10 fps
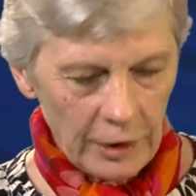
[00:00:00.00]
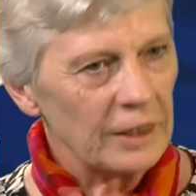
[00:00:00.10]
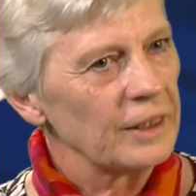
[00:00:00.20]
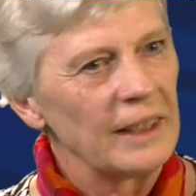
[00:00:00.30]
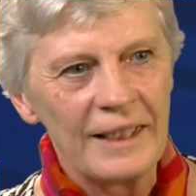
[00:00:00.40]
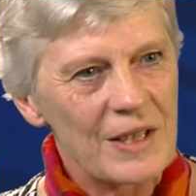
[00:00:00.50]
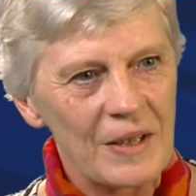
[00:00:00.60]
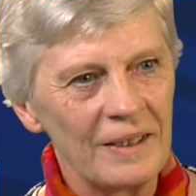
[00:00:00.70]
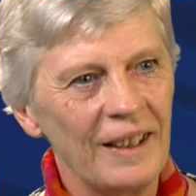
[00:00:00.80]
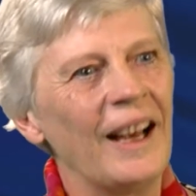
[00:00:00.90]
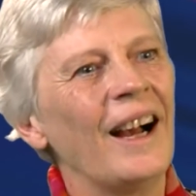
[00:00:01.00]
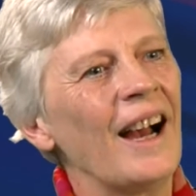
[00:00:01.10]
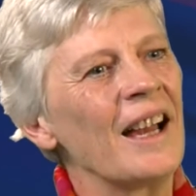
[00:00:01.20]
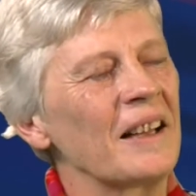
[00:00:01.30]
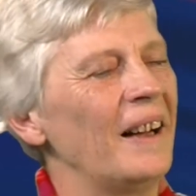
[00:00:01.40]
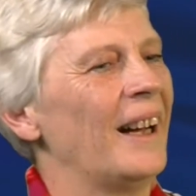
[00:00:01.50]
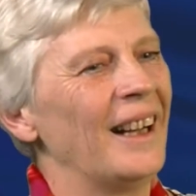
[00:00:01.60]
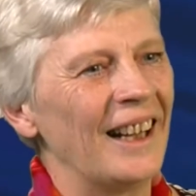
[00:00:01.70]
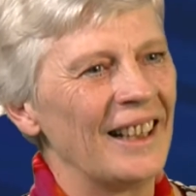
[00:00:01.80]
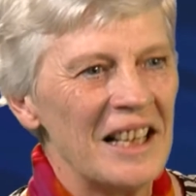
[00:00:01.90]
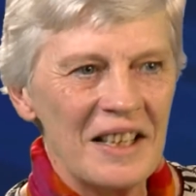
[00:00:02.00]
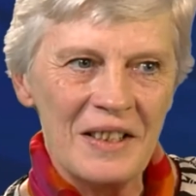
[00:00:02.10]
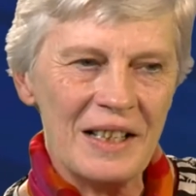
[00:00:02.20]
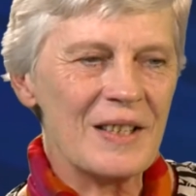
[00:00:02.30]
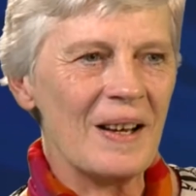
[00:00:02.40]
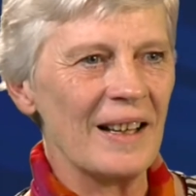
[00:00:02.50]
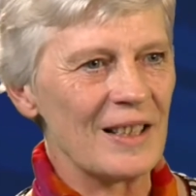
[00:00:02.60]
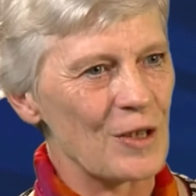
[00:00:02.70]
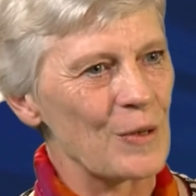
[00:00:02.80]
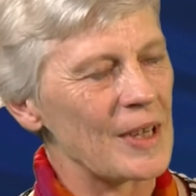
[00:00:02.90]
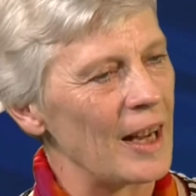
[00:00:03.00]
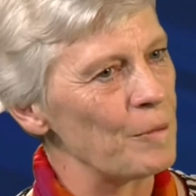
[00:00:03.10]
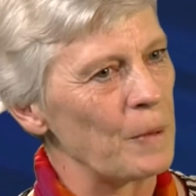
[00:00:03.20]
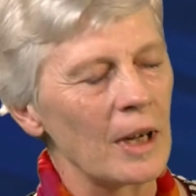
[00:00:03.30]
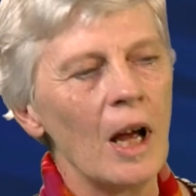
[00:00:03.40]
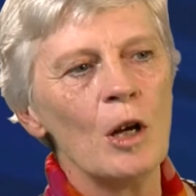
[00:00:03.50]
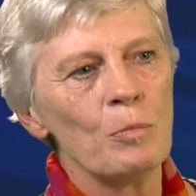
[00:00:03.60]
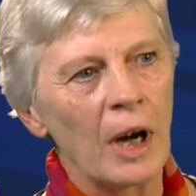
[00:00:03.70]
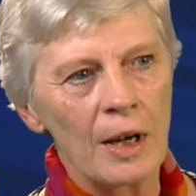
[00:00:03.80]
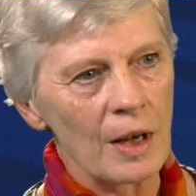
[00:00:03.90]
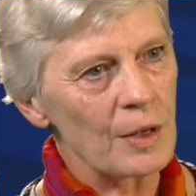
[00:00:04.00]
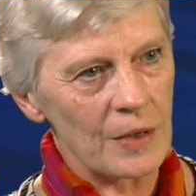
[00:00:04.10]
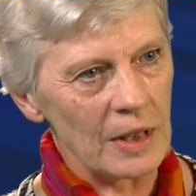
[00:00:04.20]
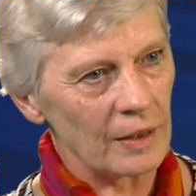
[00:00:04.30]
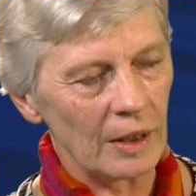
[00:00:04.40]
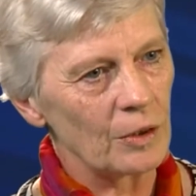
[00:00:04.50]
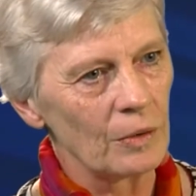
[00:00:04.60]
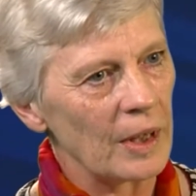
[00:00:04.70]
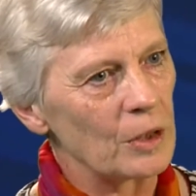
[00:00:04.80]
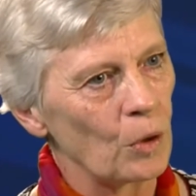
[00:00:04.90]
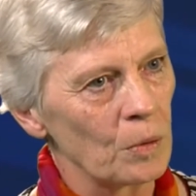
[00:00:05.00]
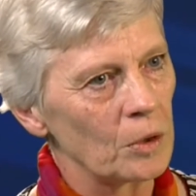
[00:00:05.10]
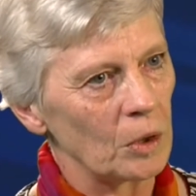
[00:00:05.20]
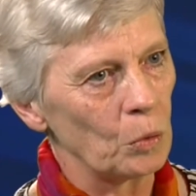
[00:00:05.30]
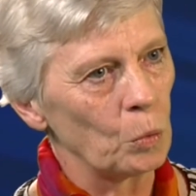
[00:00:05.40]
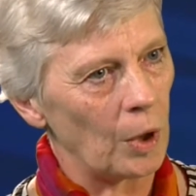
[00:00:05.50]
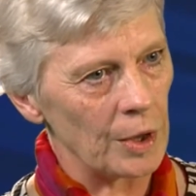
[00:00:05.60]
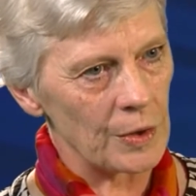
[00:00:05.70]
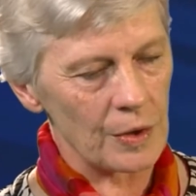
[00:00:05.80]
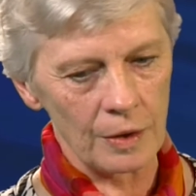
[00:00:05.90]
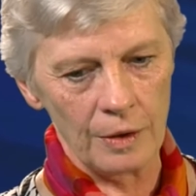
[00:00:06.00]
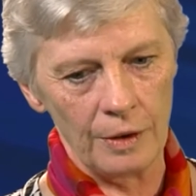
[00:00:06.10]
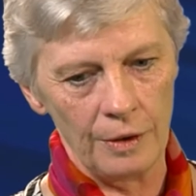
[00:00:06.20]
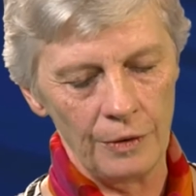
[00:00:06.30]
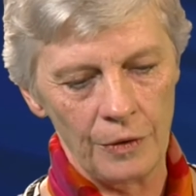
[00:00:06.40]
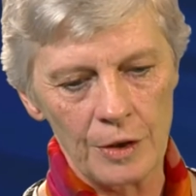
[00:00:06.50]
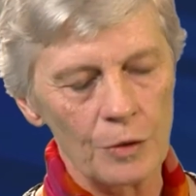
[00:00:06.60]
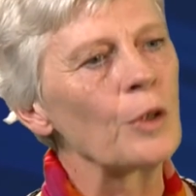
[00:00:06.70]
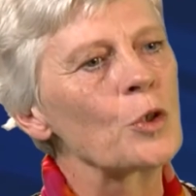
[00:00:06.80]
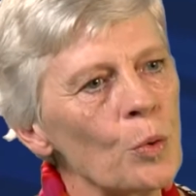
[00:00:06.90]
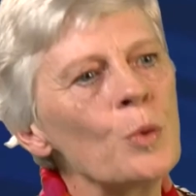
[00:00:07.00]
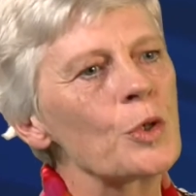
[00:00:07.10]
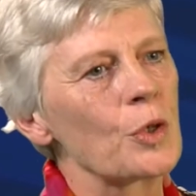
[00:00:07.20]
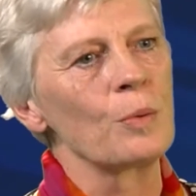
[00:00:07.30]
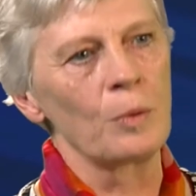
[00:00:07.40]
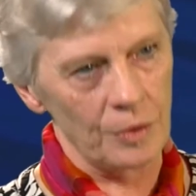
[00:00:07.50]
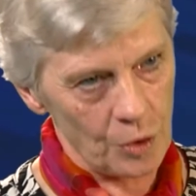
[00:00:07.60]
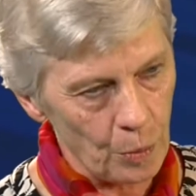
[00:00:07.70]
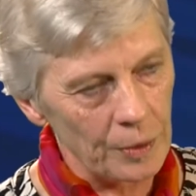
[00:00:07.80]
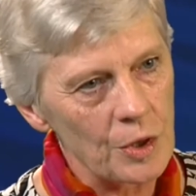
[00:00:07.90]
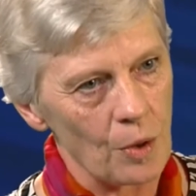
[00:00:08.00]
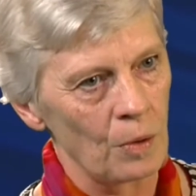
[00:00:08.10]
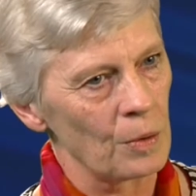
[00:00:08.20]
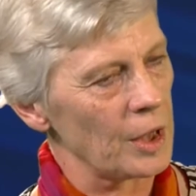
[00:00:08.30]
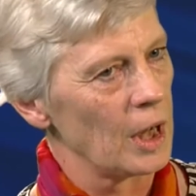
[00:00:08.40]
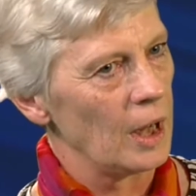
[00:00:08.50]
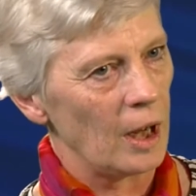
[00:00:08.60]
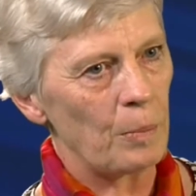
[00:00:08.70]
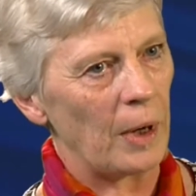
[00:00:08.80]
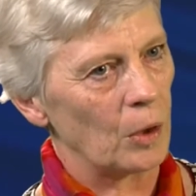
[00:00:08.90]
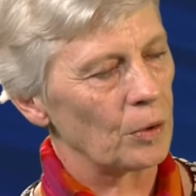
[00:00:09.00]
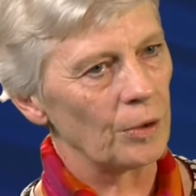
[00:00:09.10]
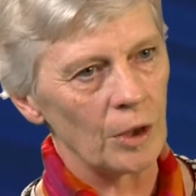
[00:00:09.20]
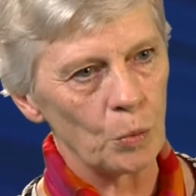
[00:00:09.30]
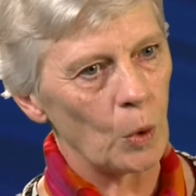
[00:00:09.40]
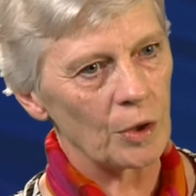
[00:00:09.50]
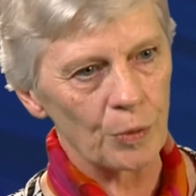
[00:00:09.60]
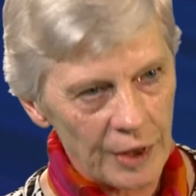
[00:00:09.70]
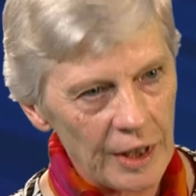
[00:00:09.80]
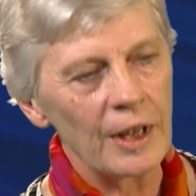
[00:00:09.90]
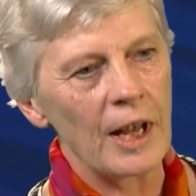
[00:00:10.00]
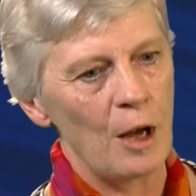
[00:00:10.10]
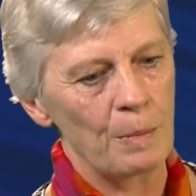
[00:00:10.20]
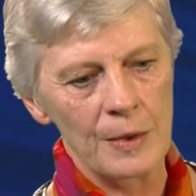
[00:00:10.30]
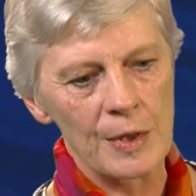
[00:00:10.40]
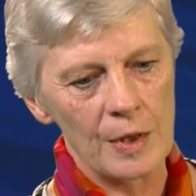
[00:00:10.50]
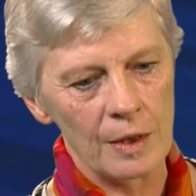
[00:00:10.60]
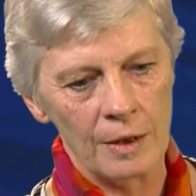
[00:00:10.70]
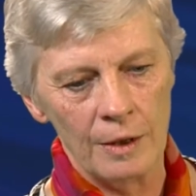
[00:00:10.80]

Yes, that's hard to say, but I think that they don't want the truth to be told about what really happens.